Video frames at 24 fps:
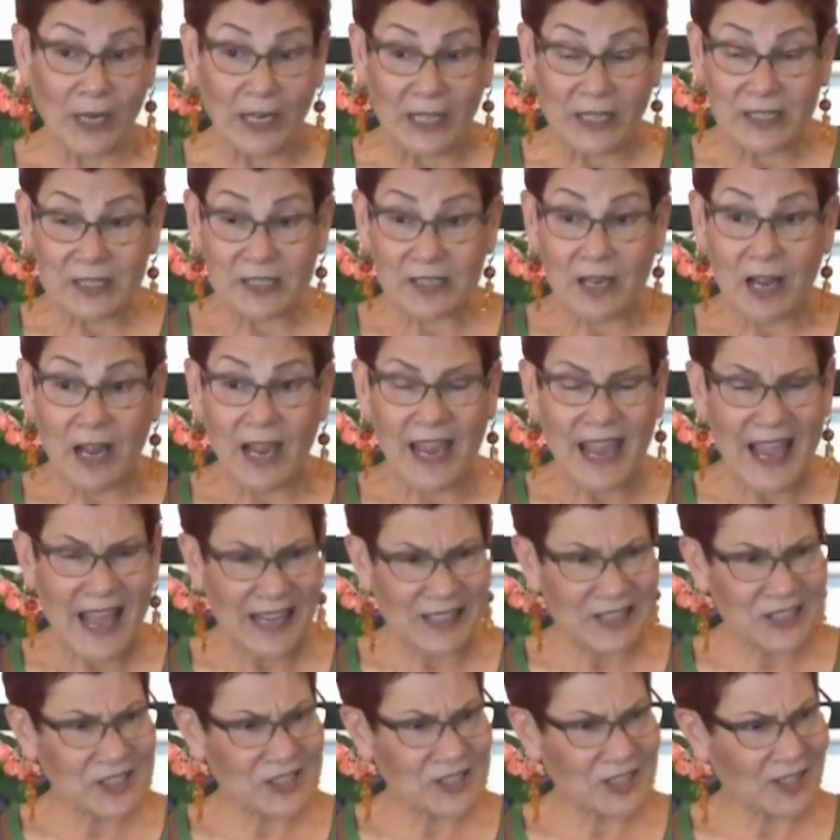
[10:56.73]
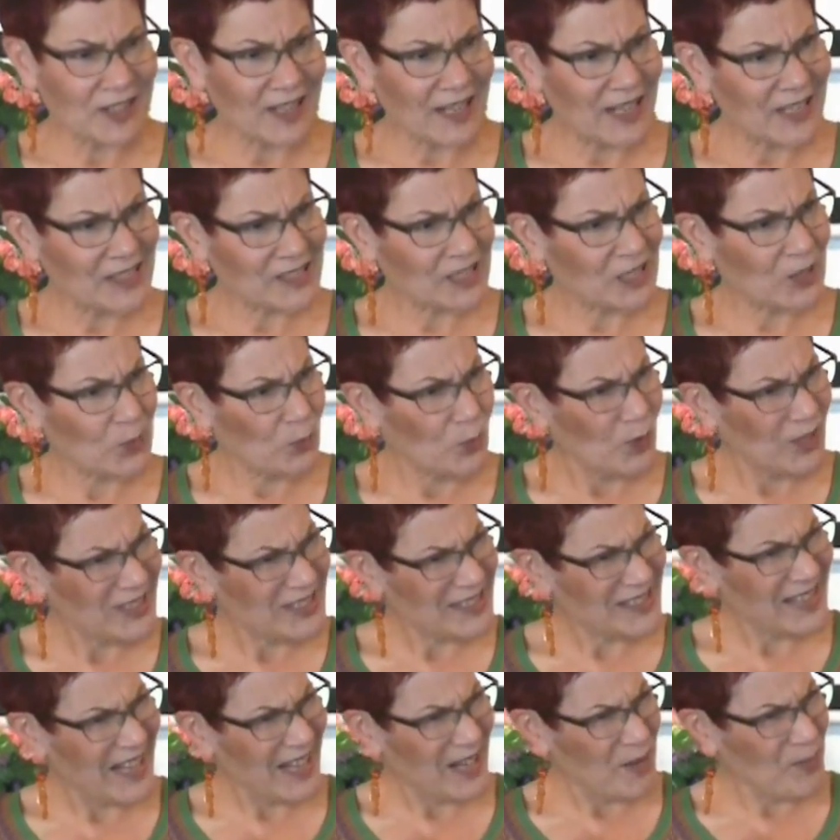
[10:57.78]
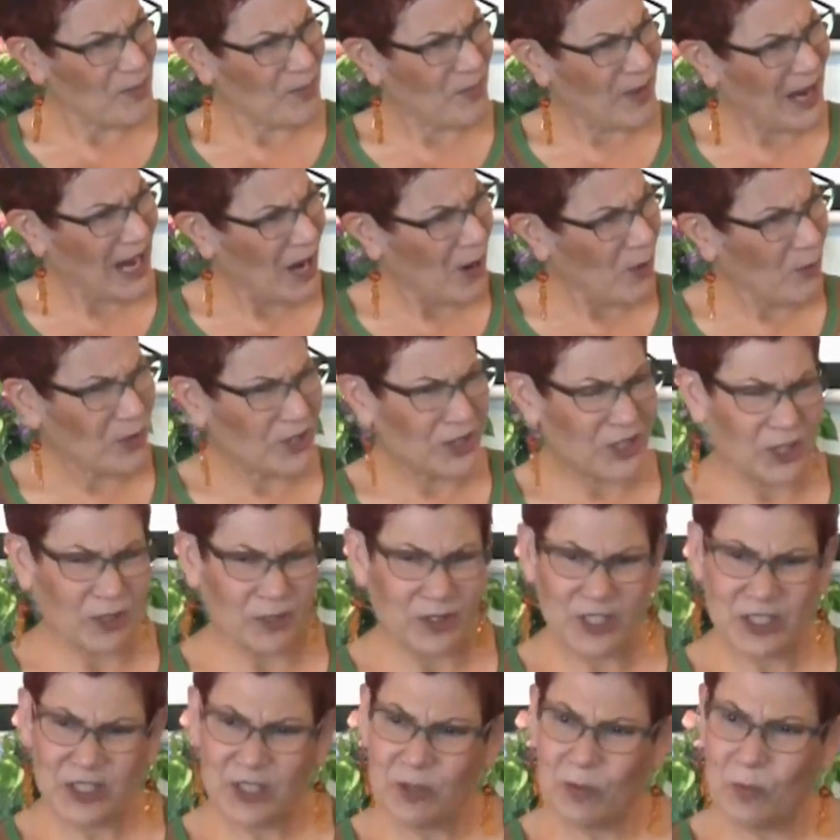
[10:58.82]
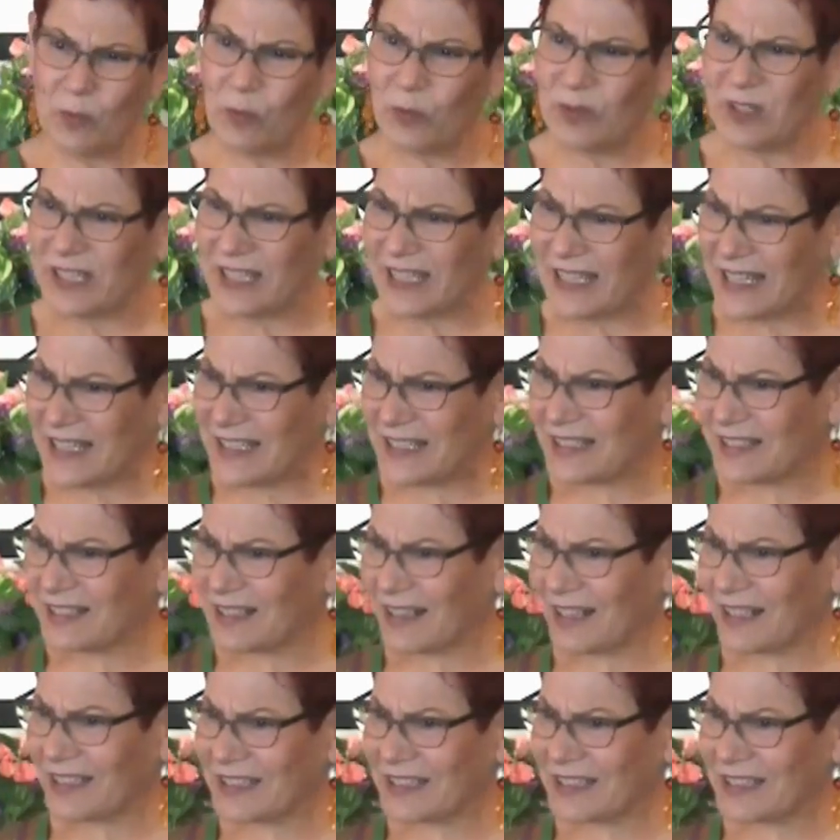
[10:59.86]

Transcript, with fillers: But I had to start asking, what's that about with you that you need to